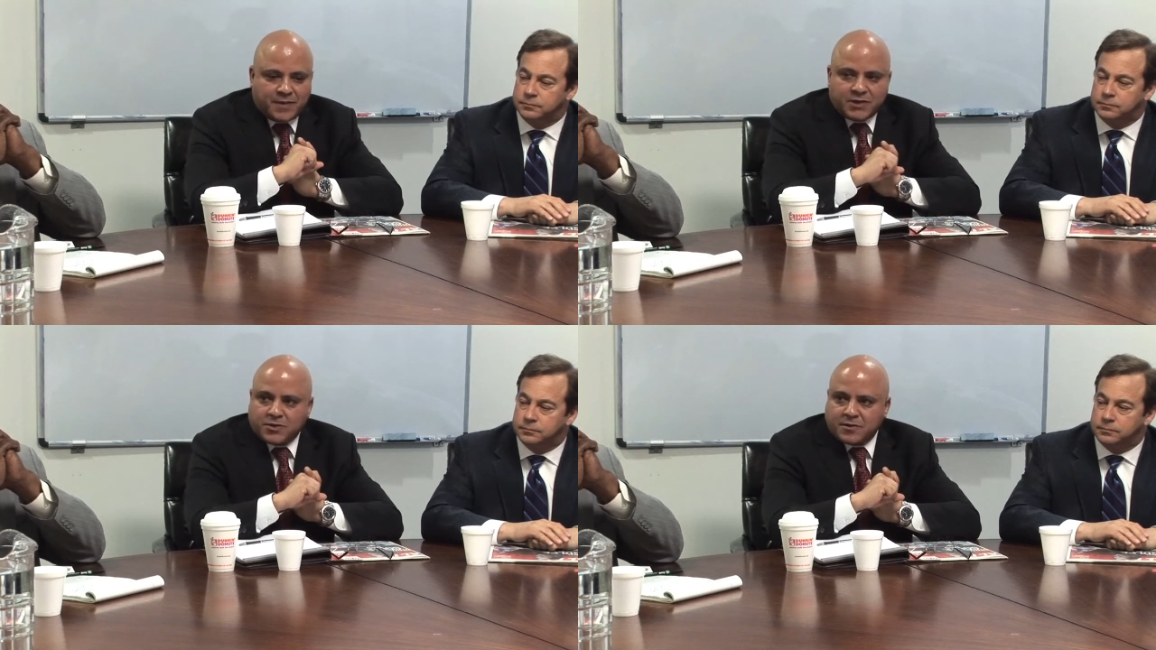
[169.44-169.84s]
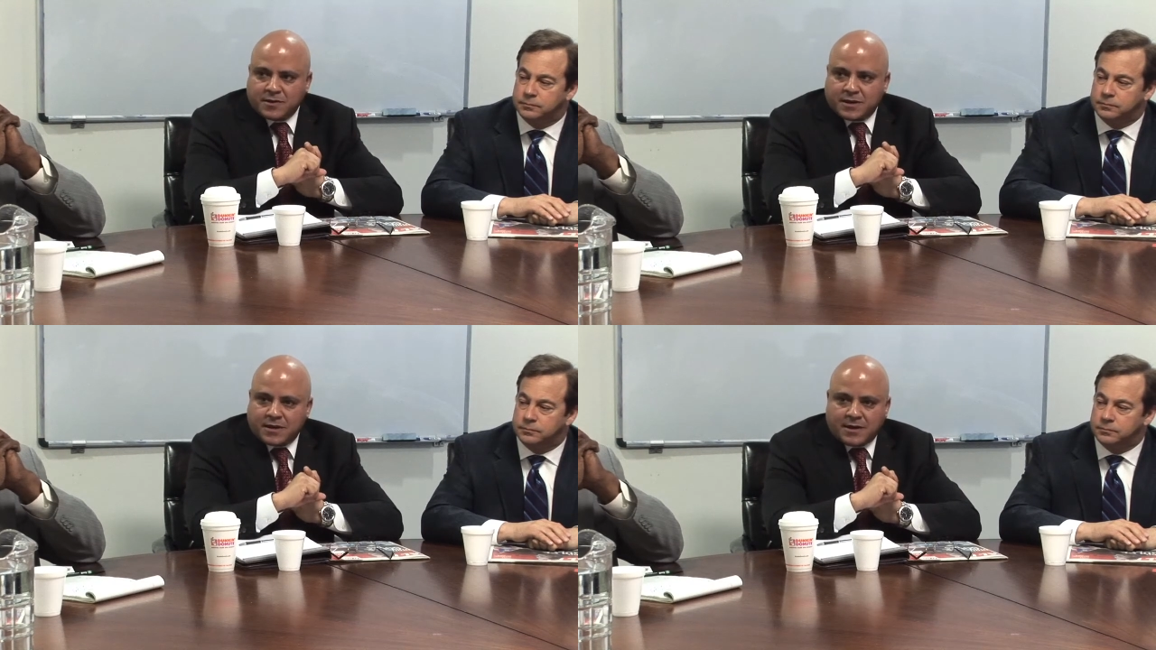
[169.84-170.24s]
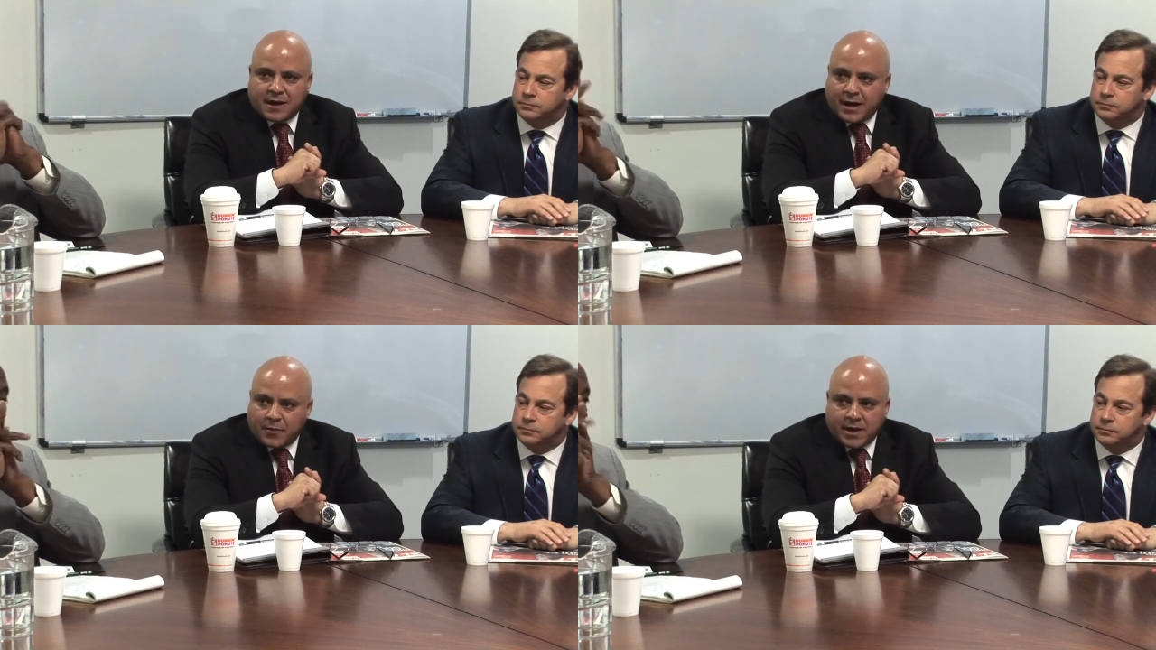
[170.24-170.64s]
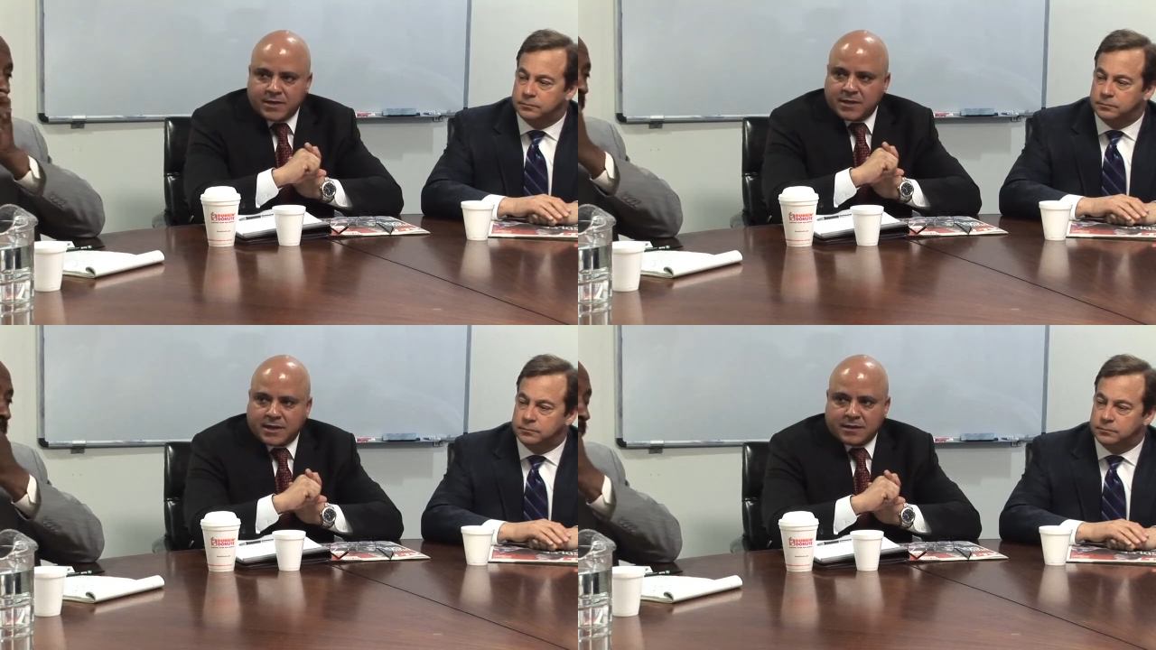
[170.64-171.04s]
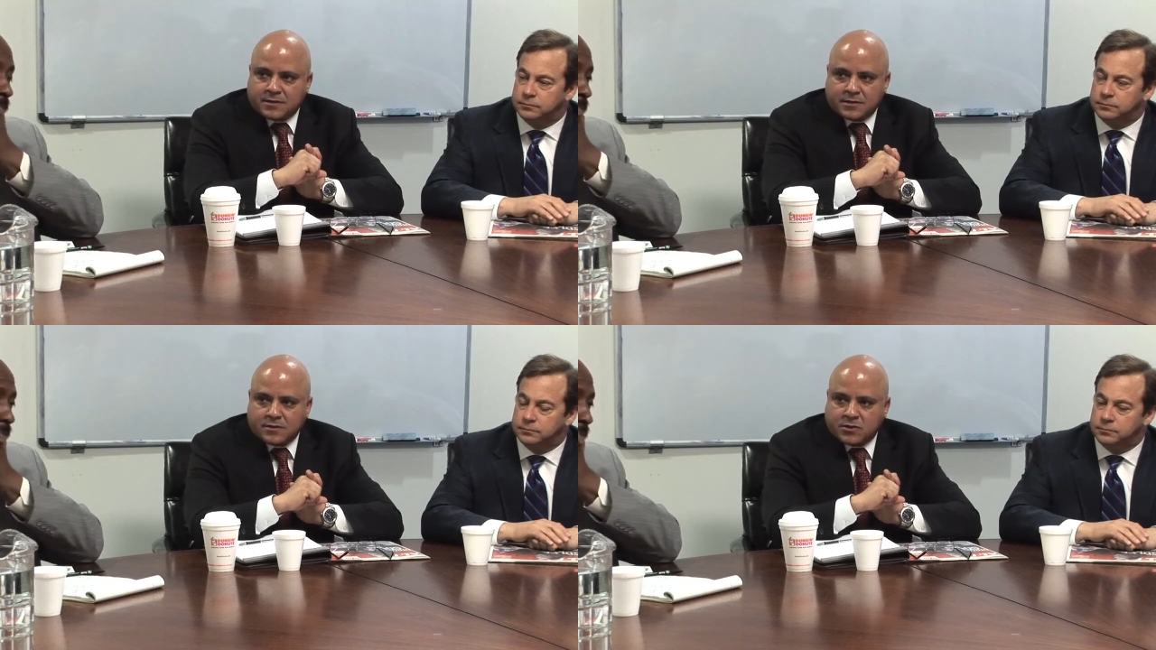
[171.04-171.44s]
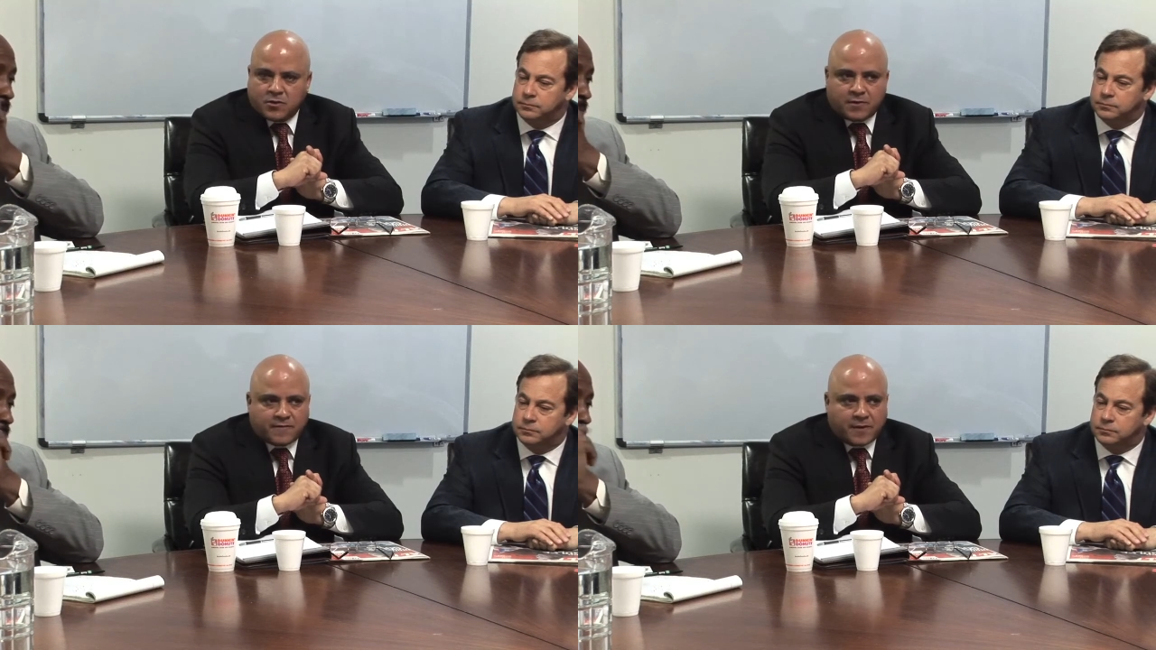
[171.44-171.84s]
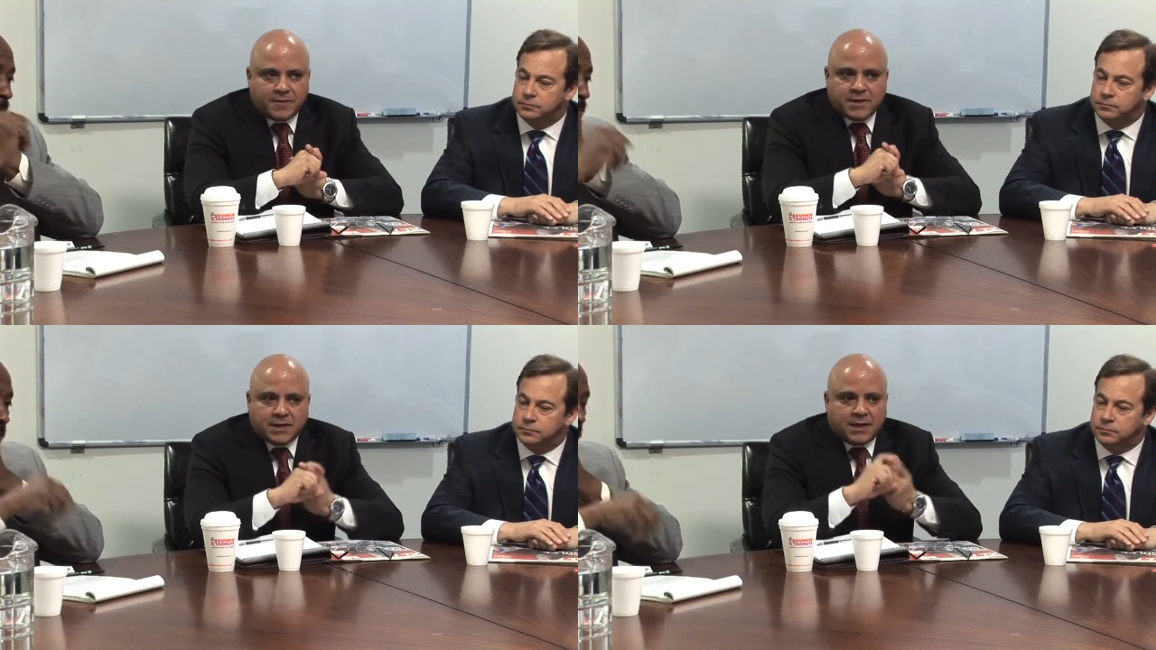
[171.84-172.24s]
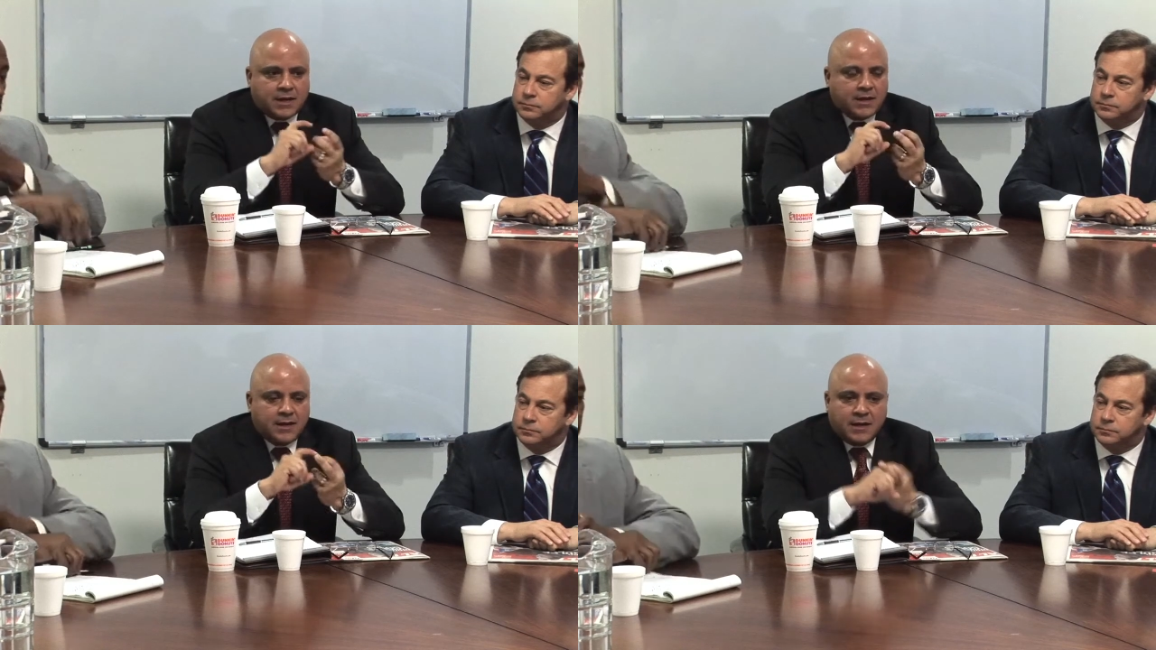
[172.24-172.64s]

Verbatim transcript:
Speaker 1: major uh, highways that gets to and from the city.